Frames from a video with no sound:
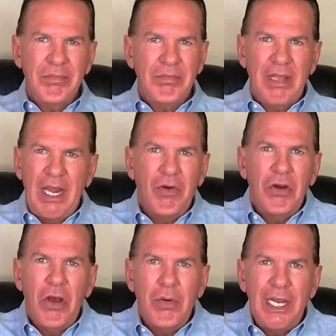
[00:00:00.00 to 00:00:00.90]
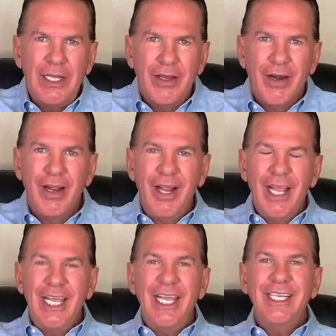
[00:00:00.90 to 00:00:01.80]
They don't know either.
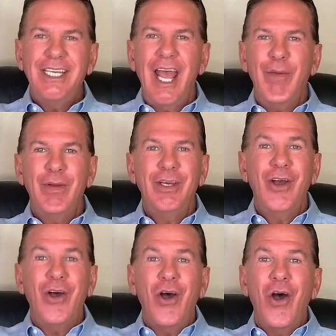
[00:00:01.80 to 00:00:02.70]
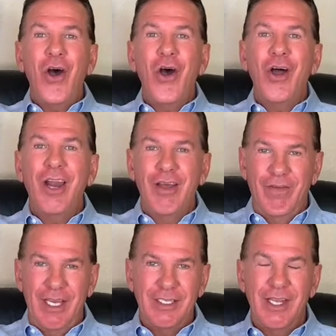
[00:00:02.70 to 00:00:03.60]
It's happened to all of
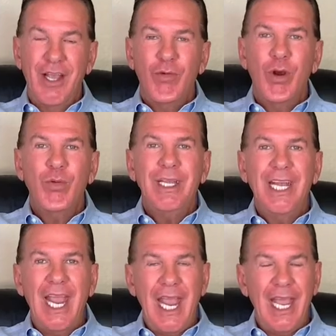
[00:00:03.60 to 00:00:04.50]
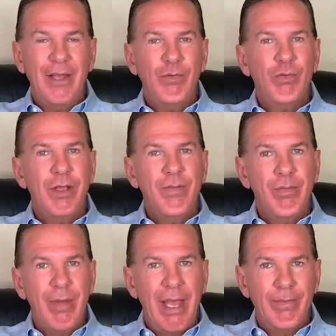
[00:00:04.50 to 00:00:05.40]
us where we can't
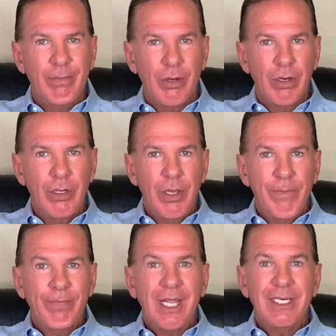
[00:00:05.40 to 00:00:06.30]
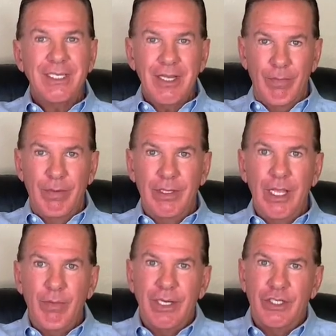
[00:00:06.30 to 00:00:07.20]
remember someone
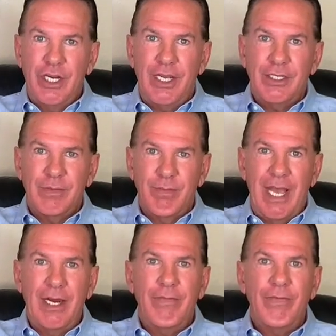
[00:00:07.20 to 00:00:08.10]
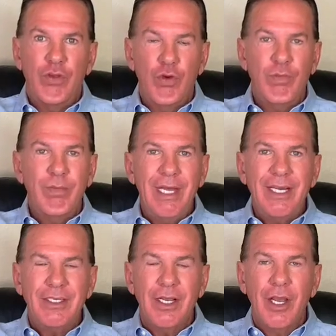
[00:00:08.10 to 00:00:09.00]
that we just met a few
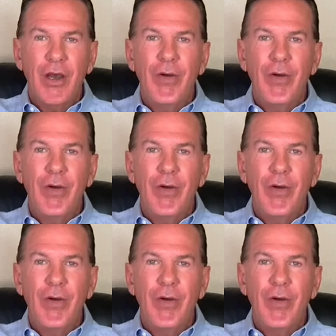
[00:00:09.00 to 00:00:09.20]
minutes ago.